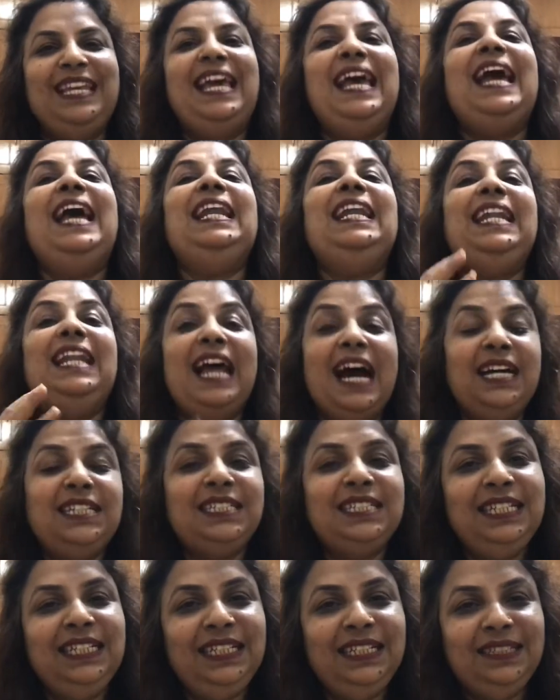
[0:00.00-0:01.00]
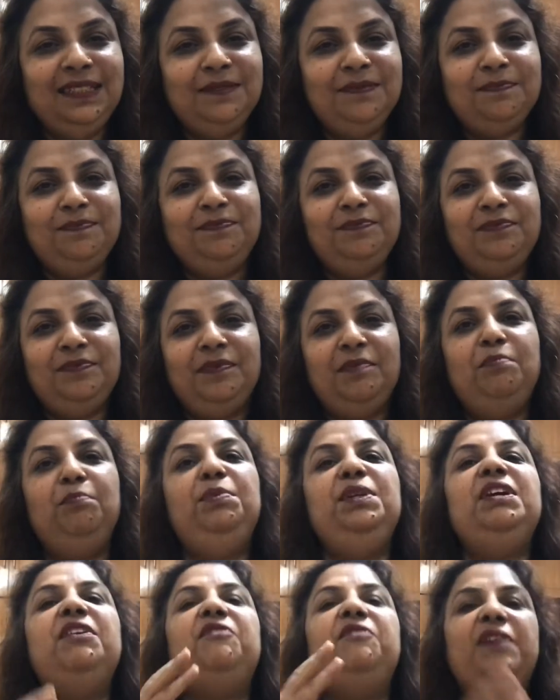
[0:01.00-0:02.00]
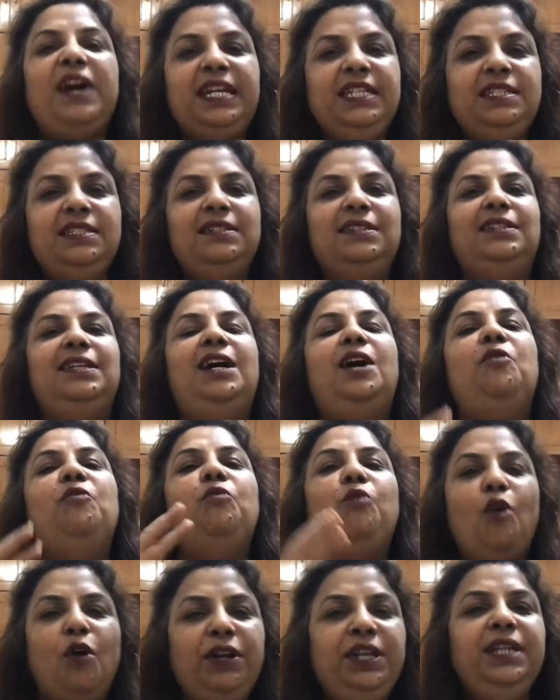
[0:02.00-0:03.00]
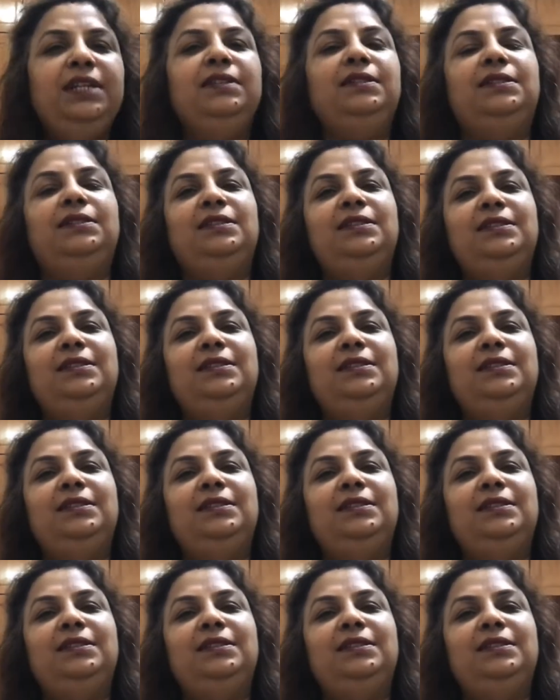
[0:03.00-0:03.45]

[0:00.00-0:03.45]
And lastly, be a fighter, a warrior.